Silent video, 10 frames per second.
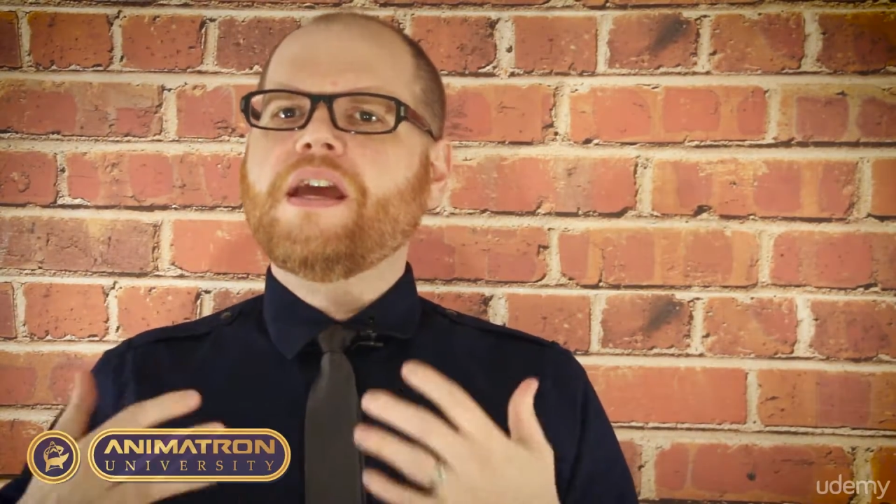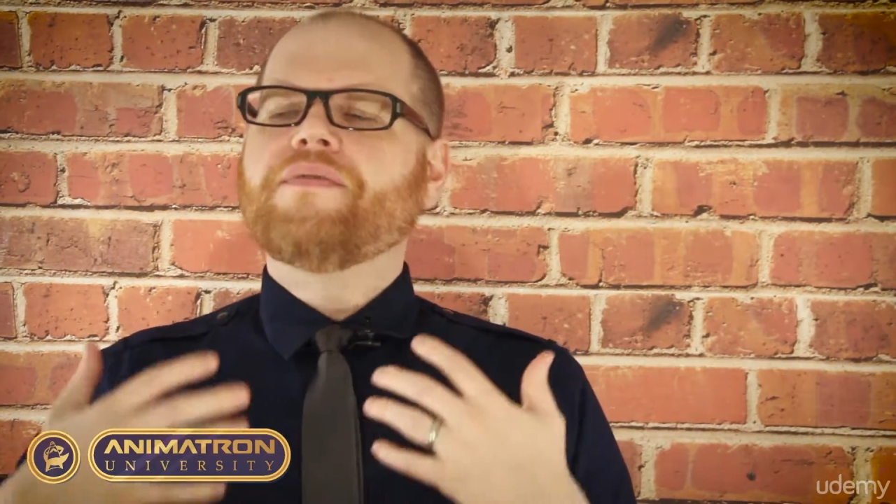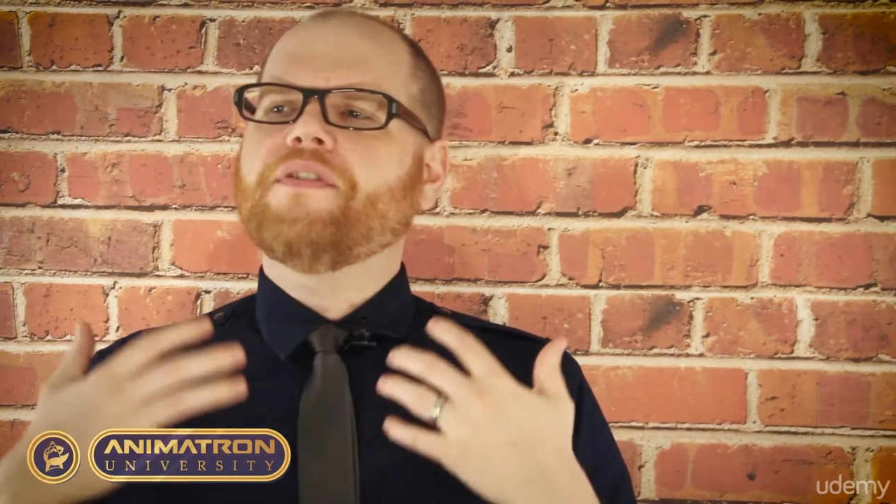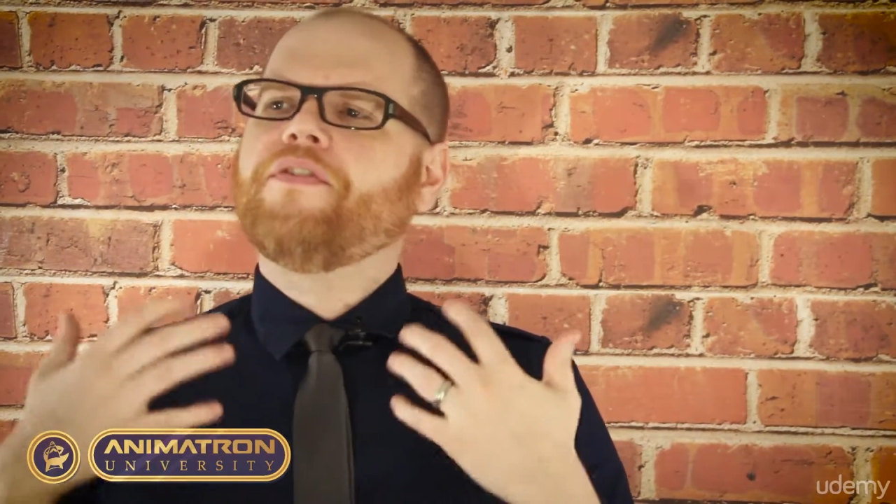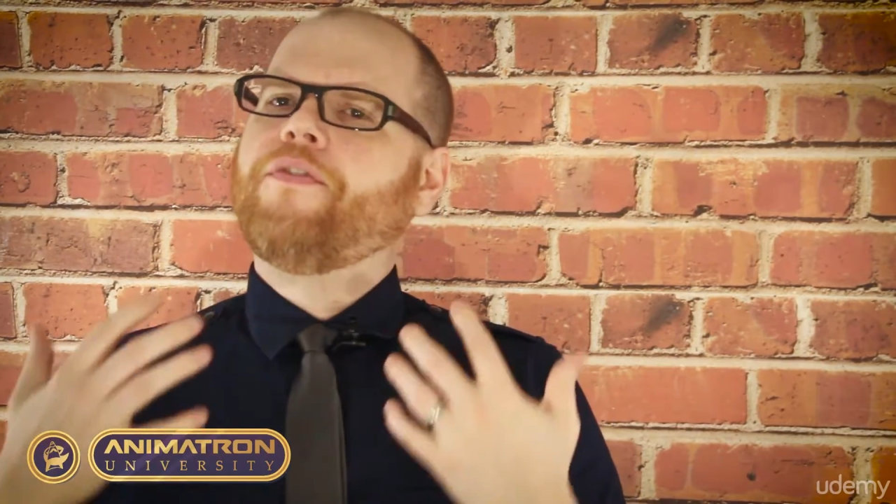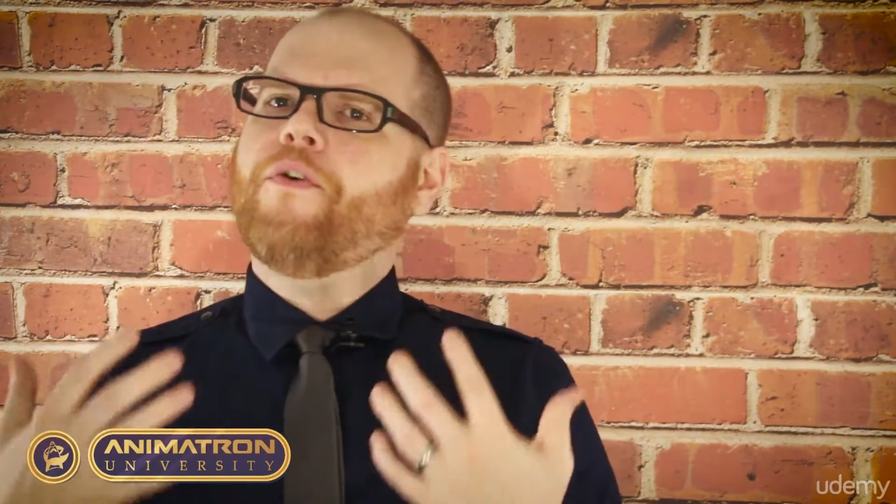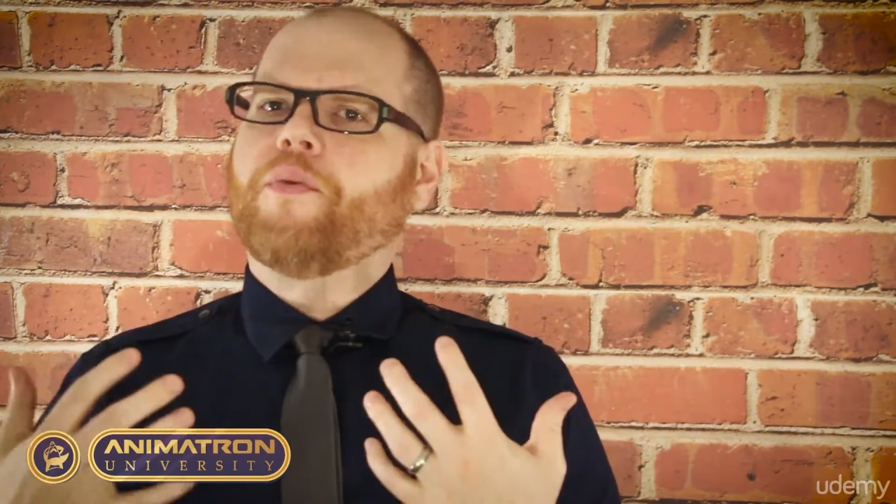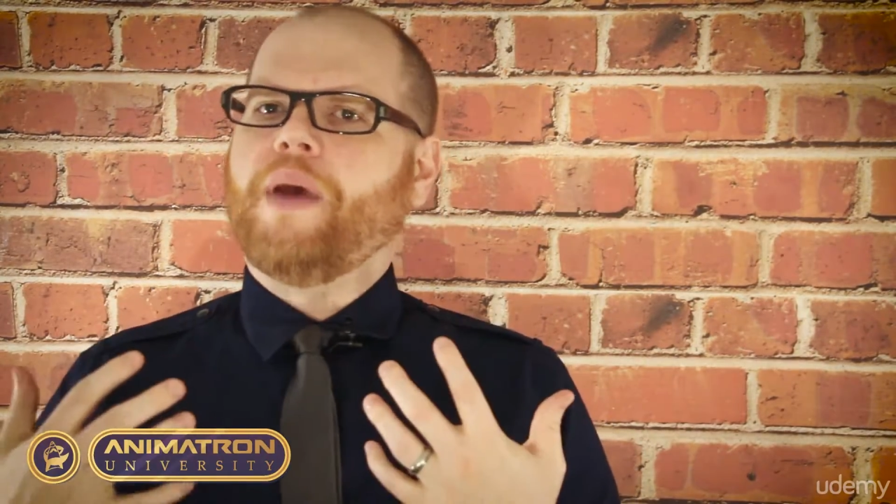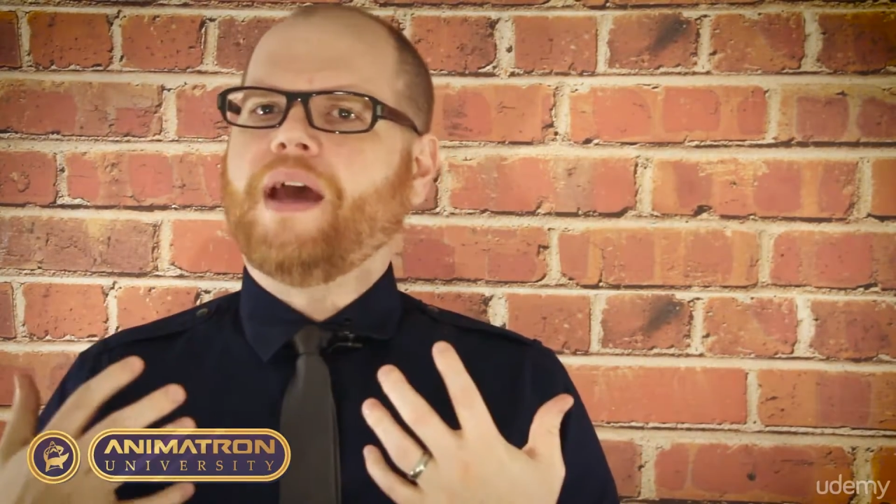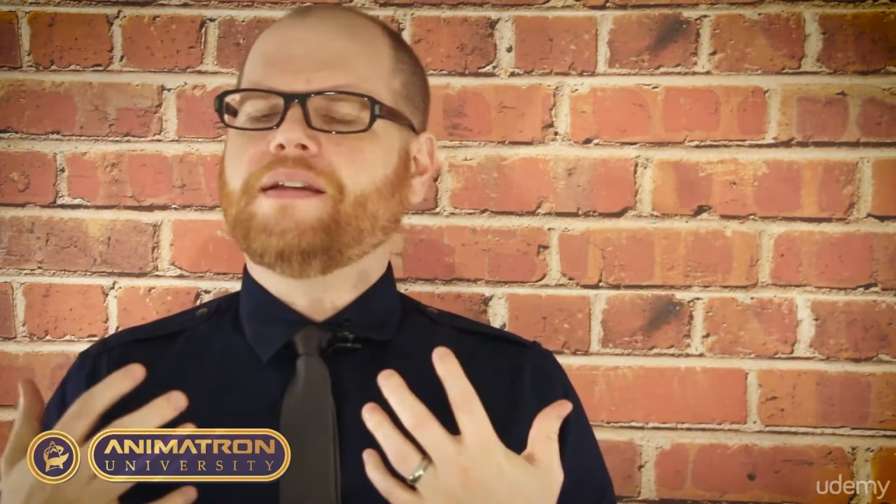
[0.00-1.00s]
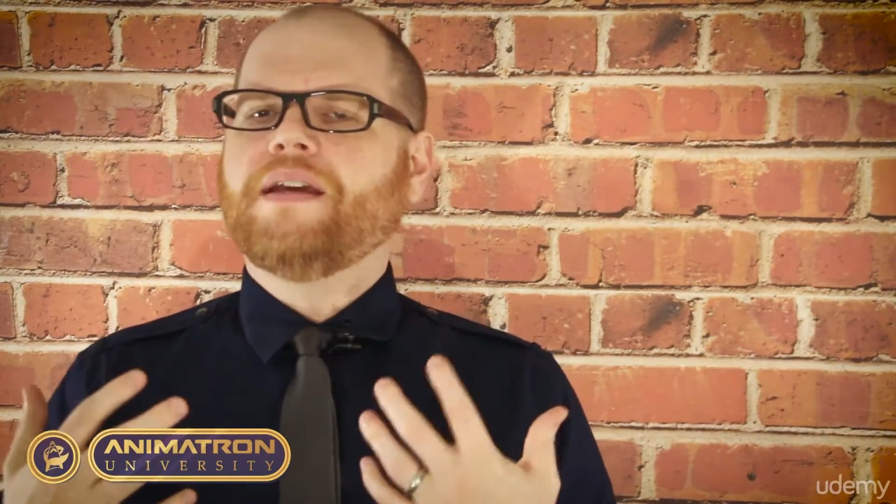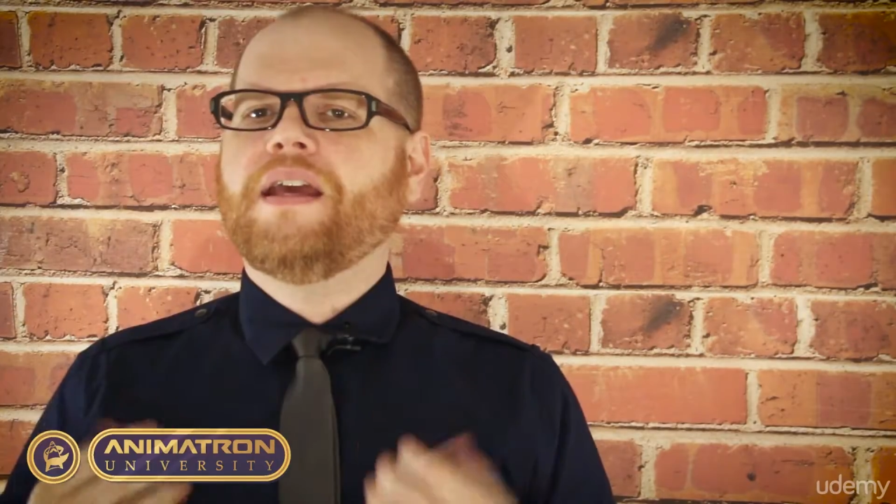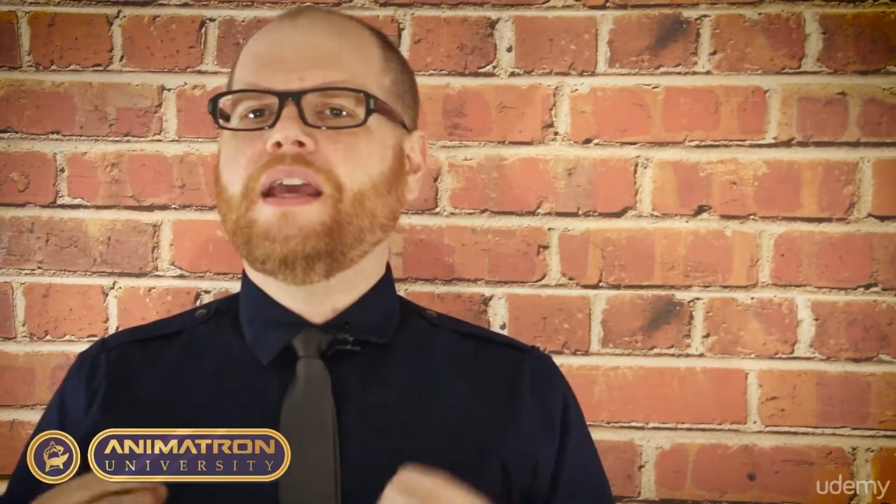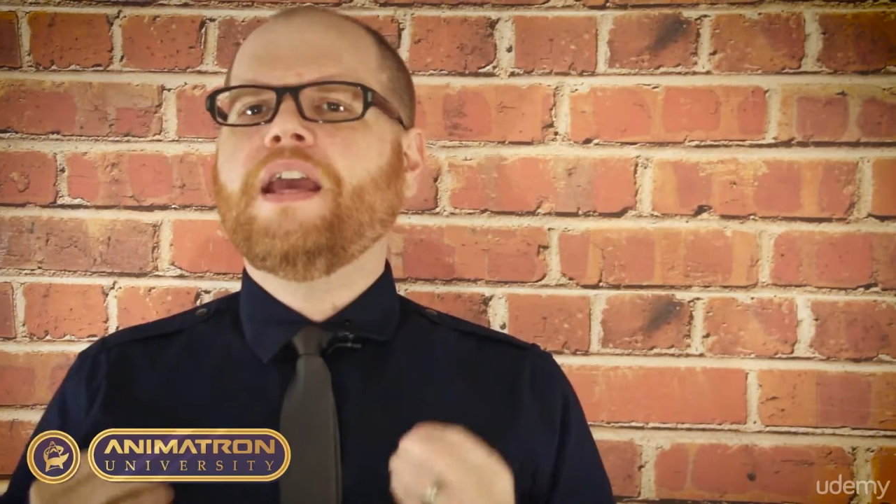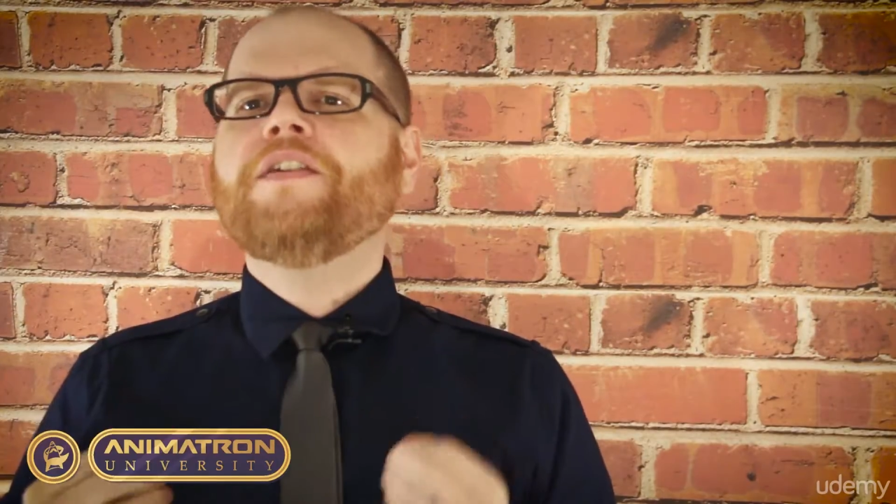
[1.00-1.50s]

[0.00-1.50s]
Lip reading: thinking of the format,